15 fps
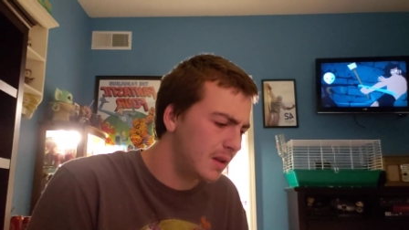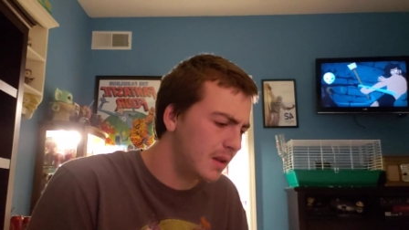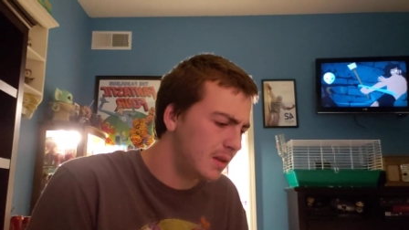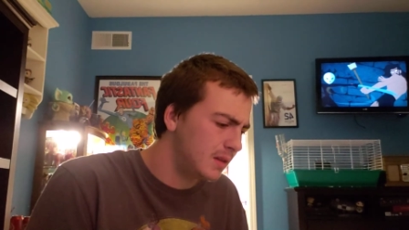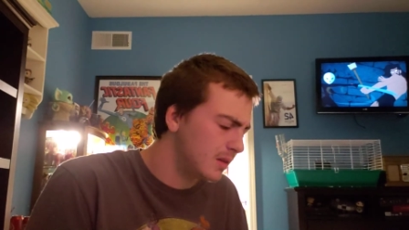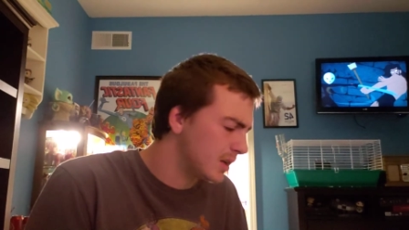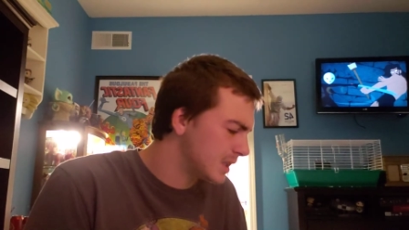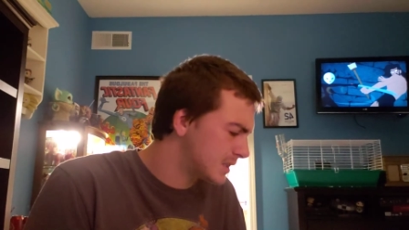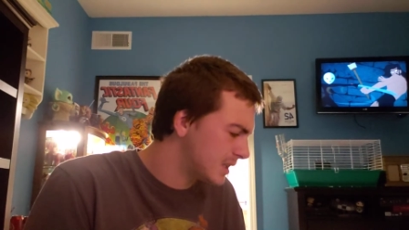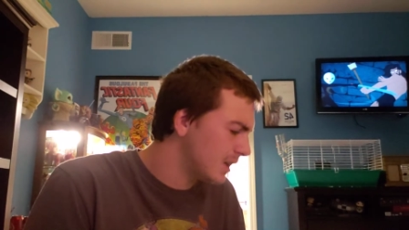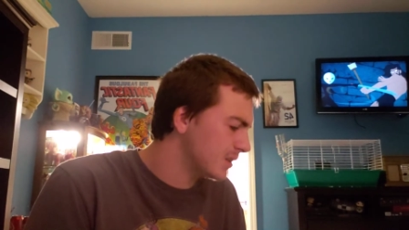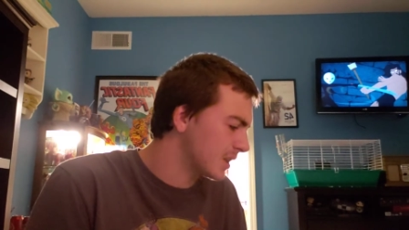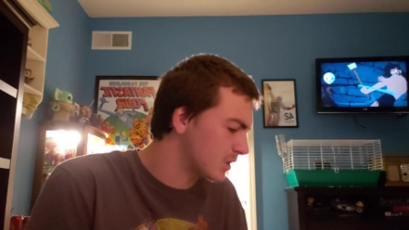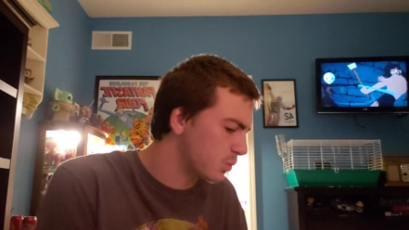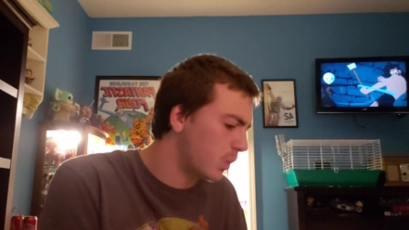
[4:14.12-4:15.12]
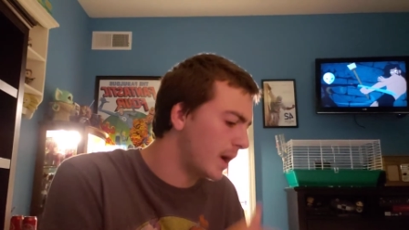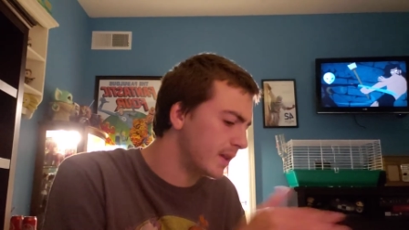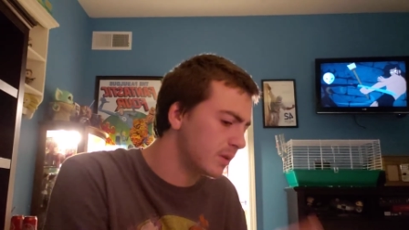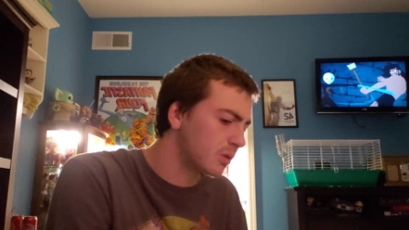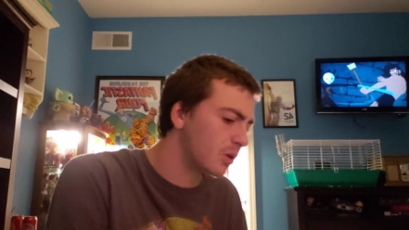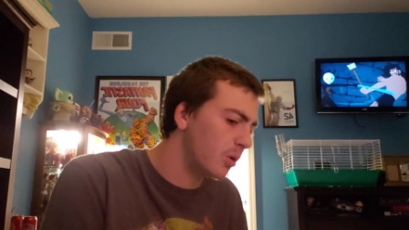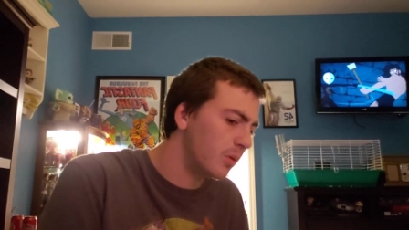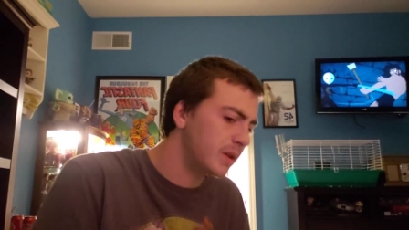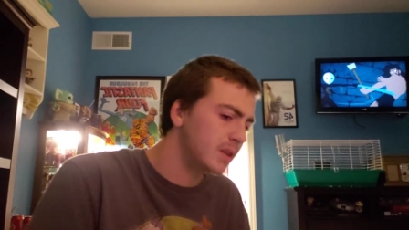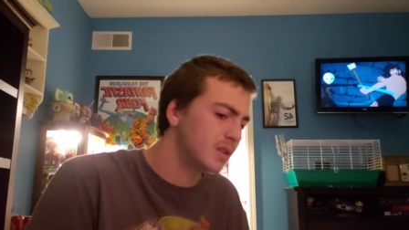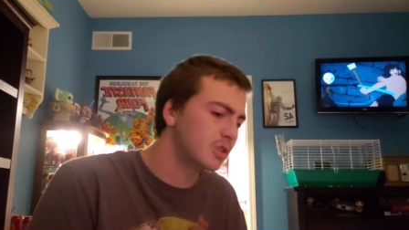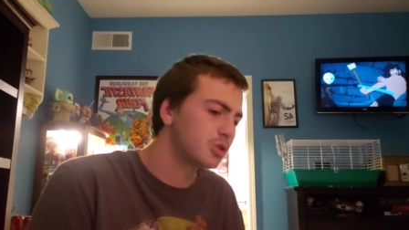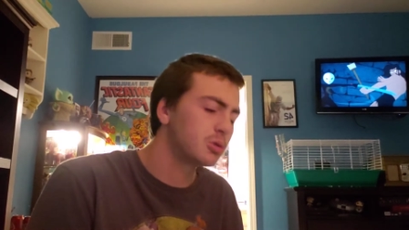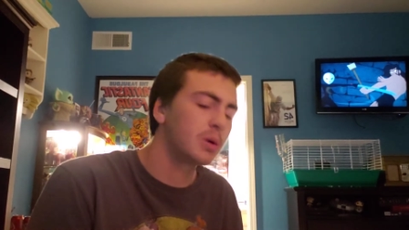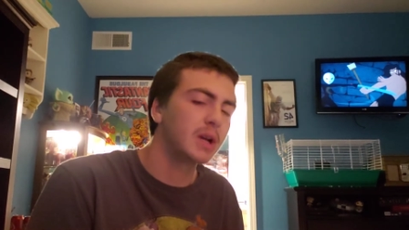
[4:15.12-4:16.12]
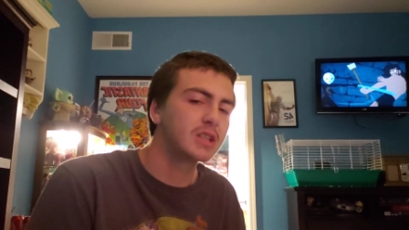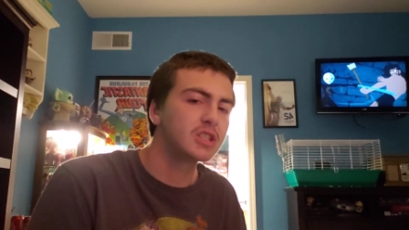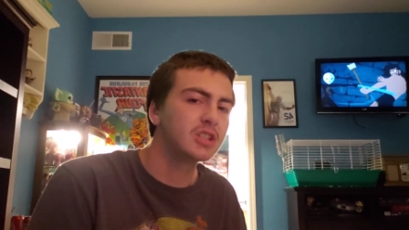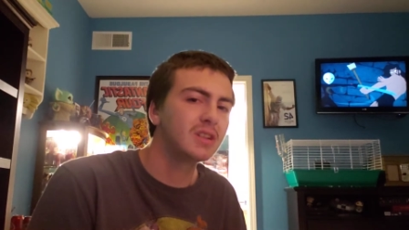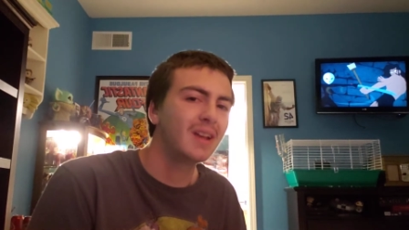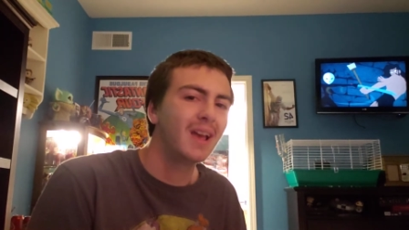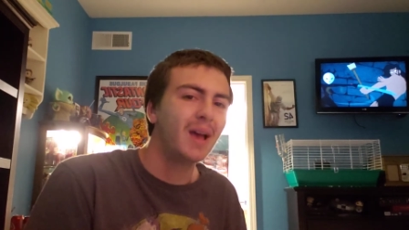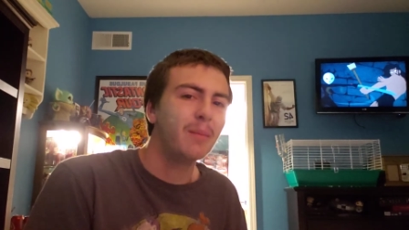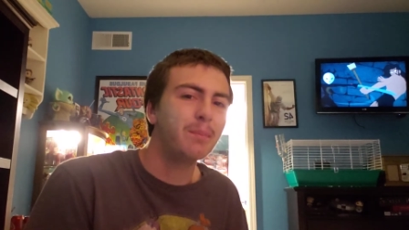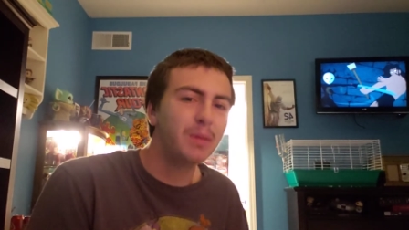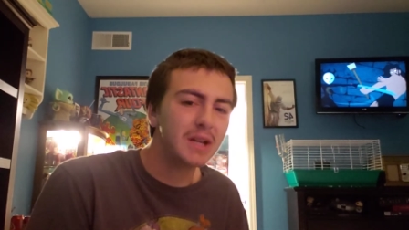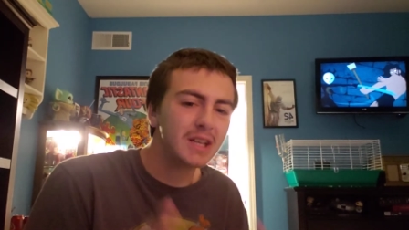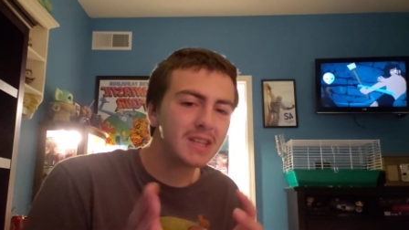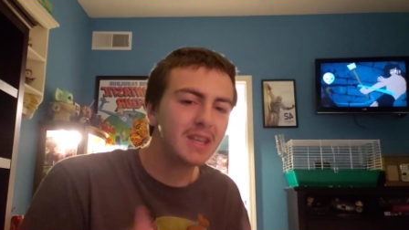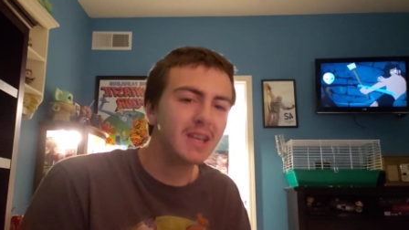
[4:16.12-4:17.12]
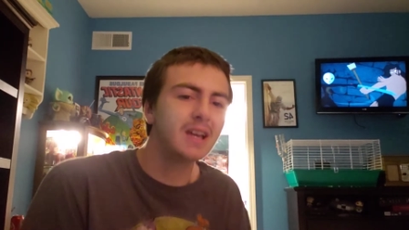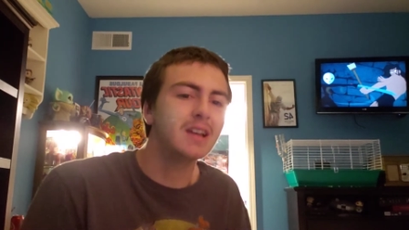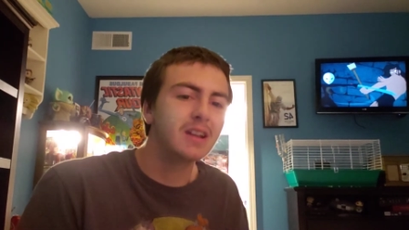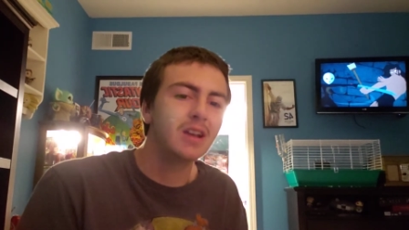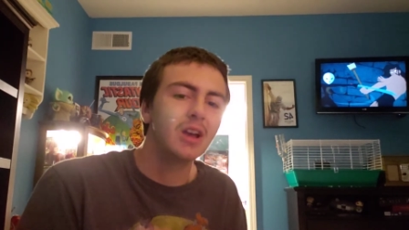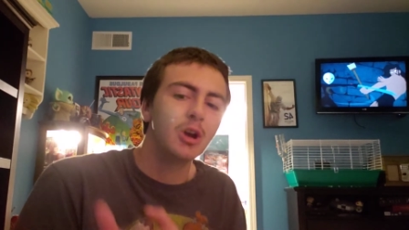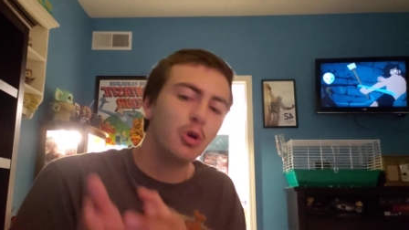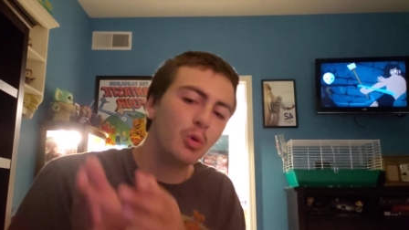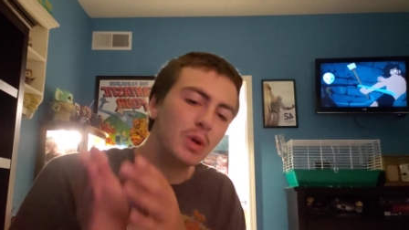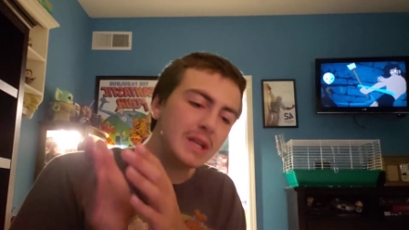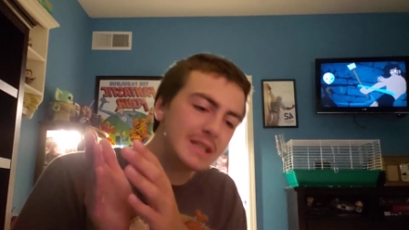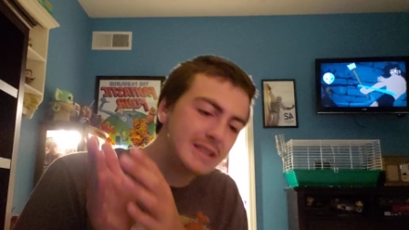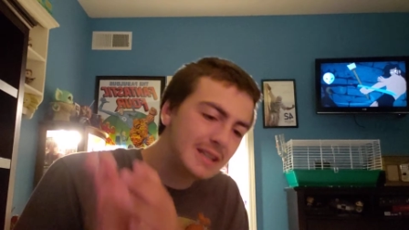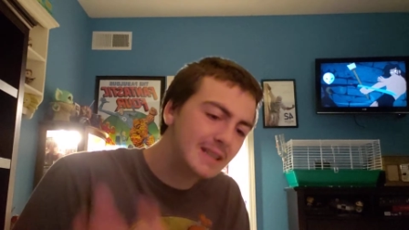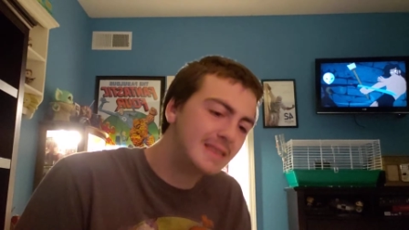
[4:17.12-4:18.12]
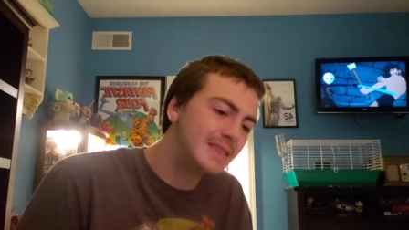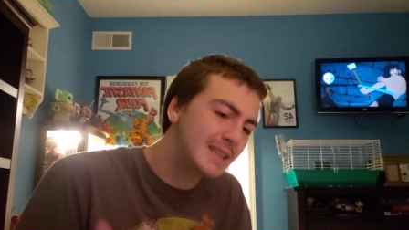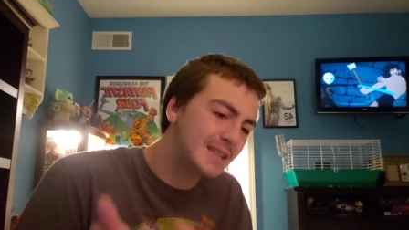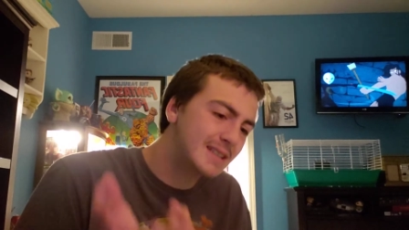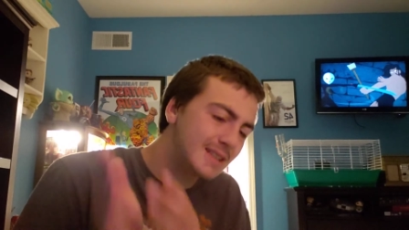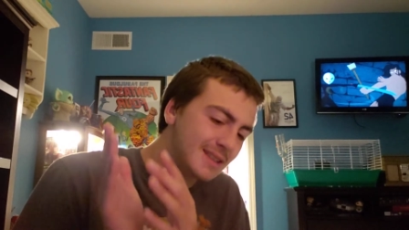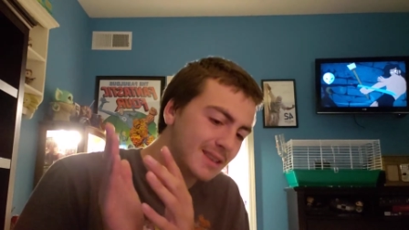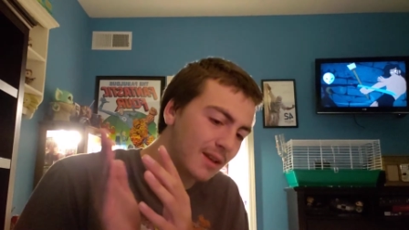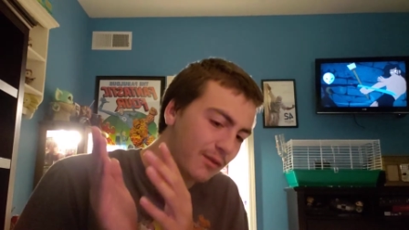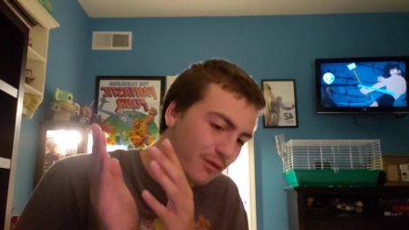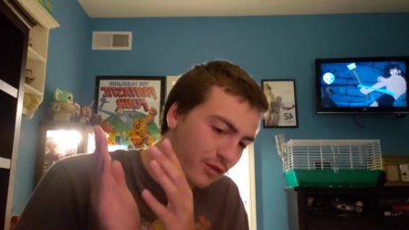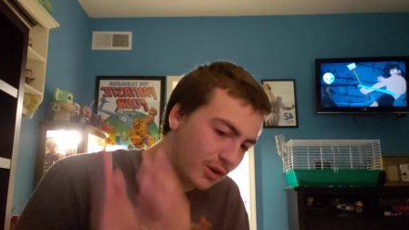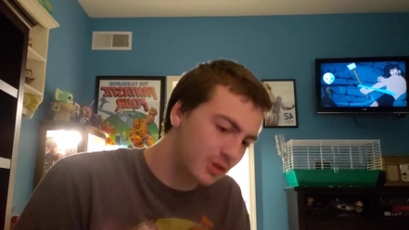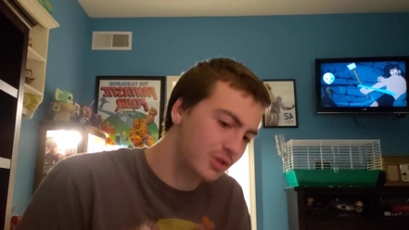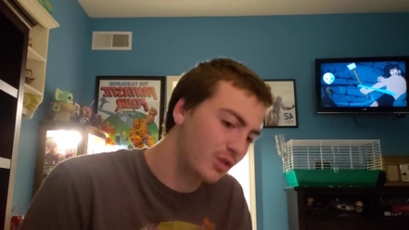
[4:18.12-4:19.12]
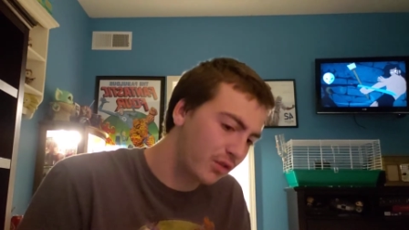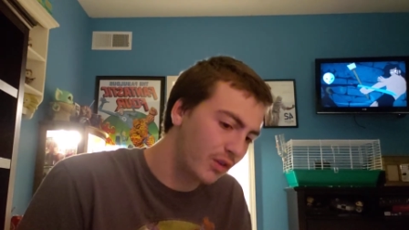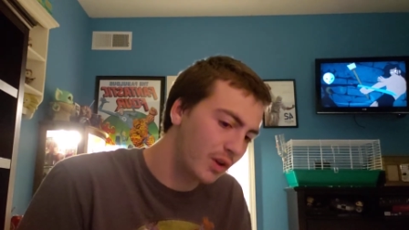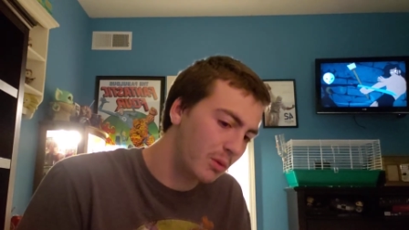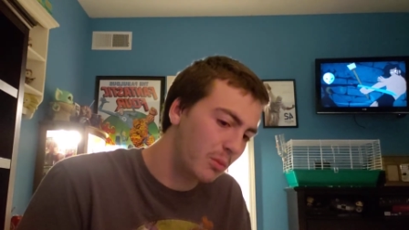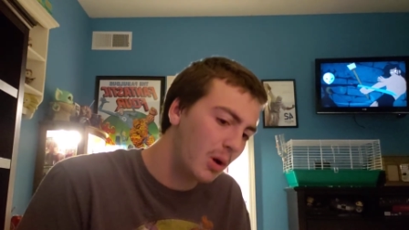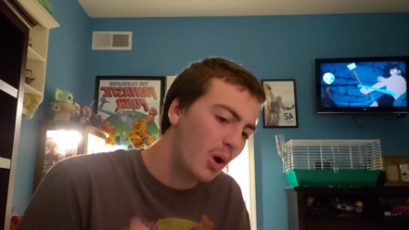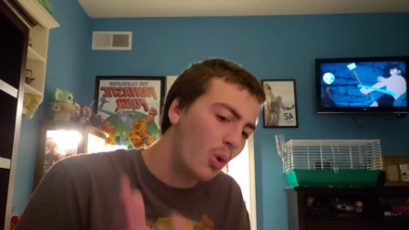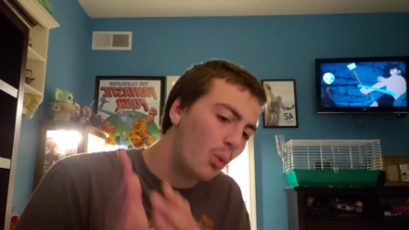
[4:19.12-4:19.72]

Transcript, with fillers: you can tell that's why they're going this direction but again we did this in the first film